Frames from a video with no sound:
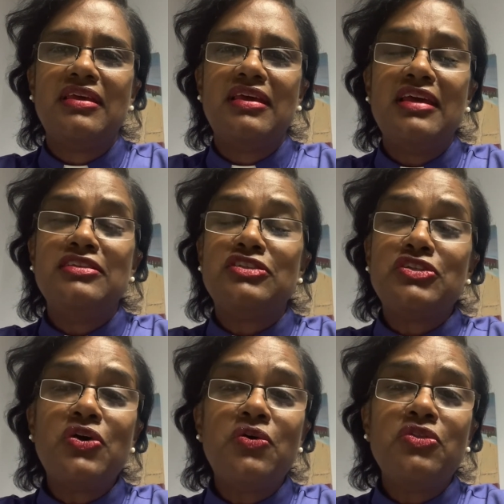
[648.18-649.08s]
And
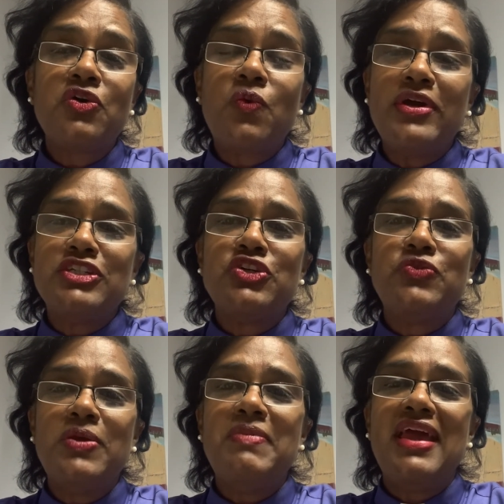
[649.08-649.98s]
so the question
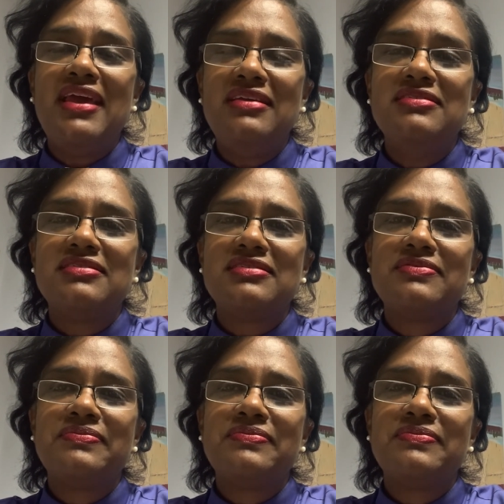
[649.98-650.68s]
remains,